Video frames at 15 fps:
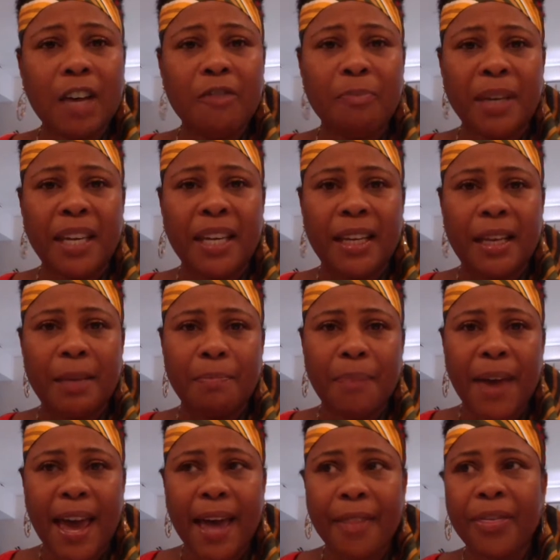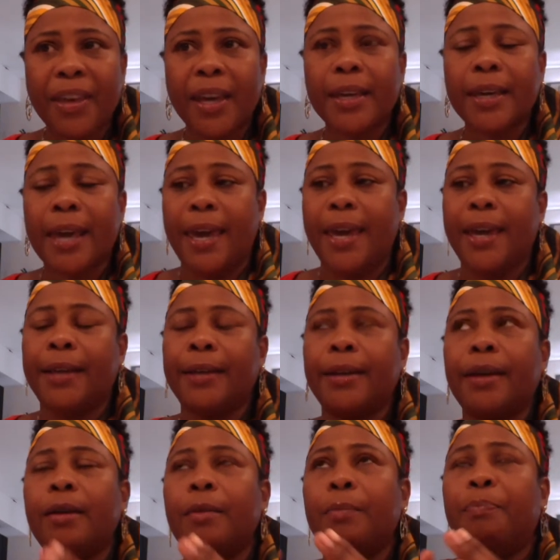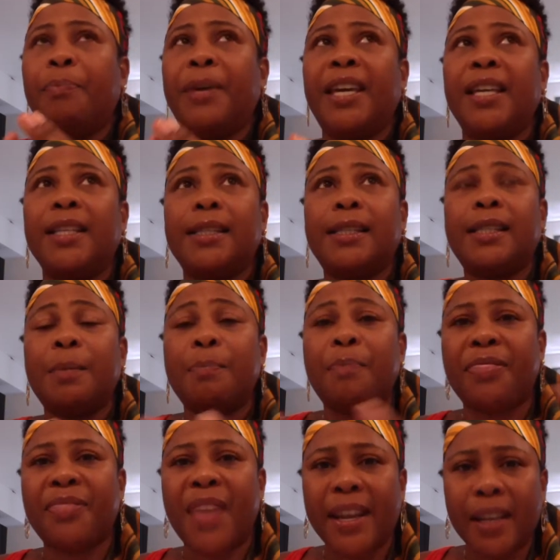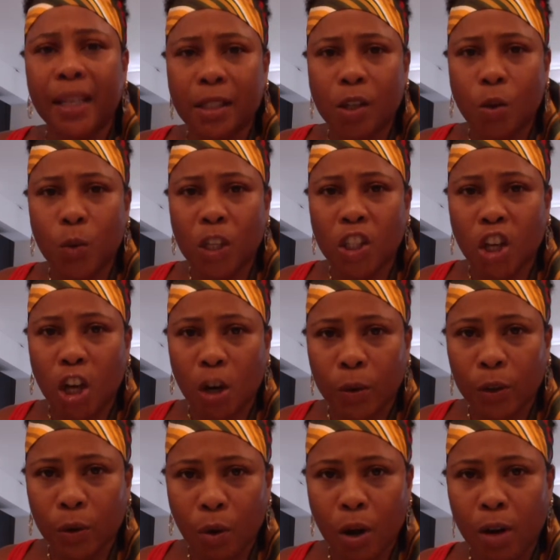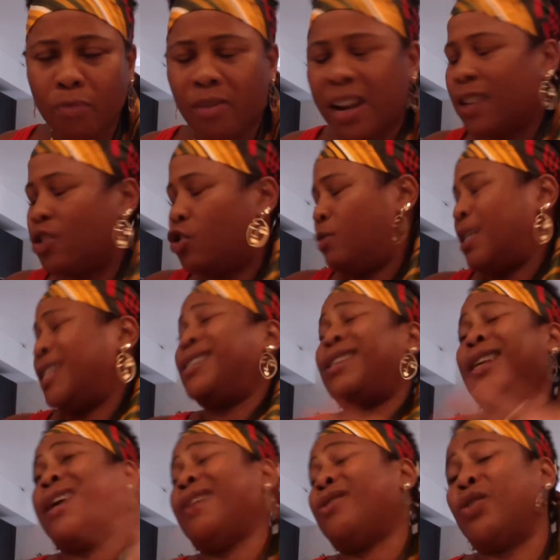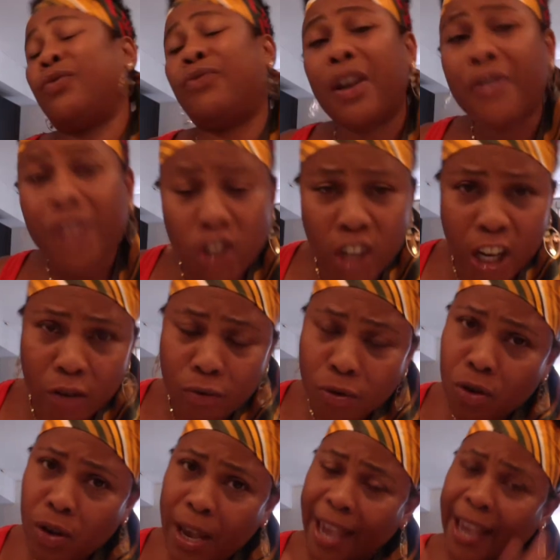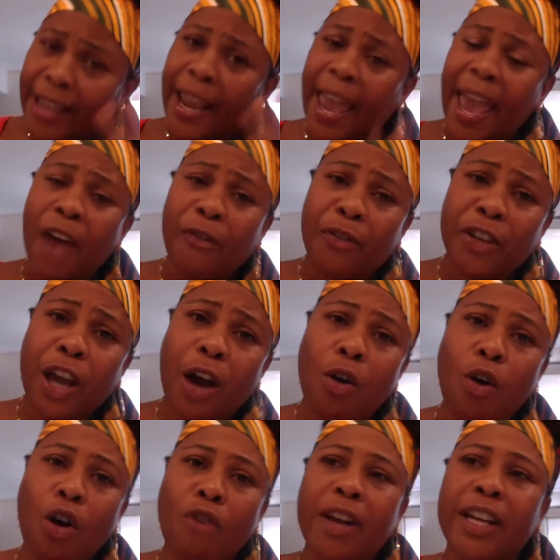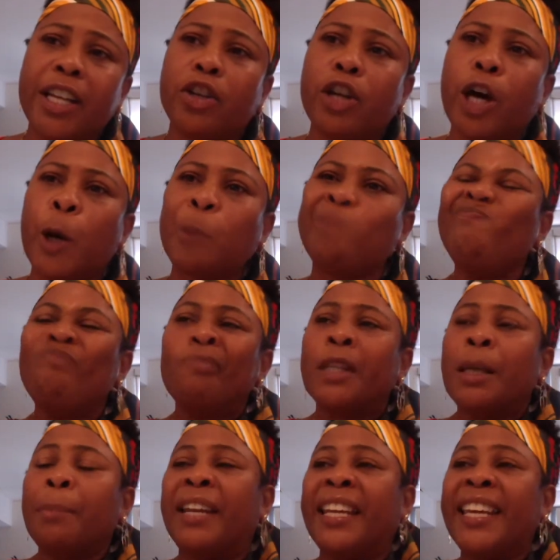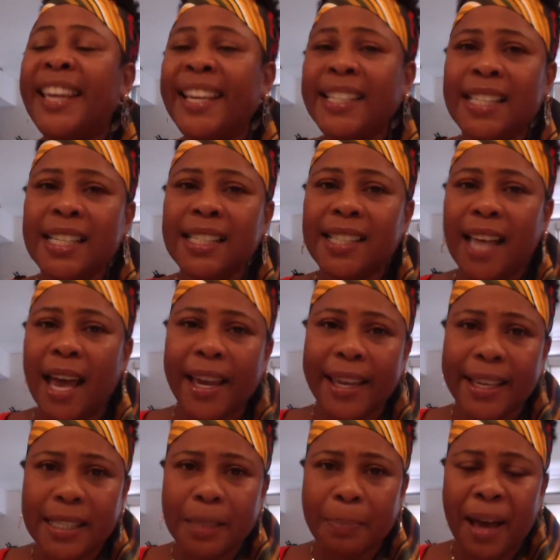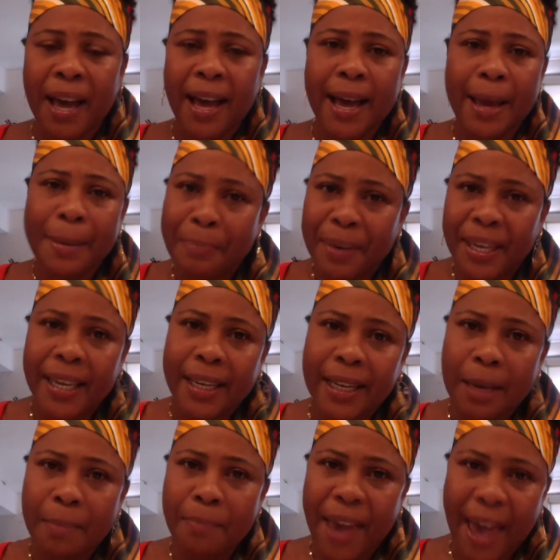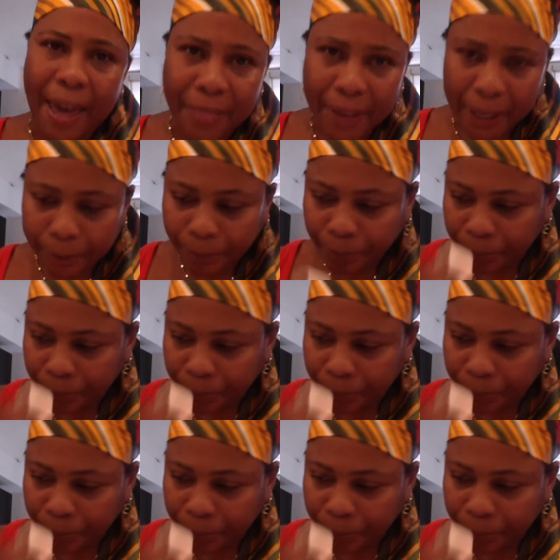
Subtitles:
of being empathic and being sympathetic to what's going on around you. That sounds very general, and half of y'all already know. But here's the science behind being empathic.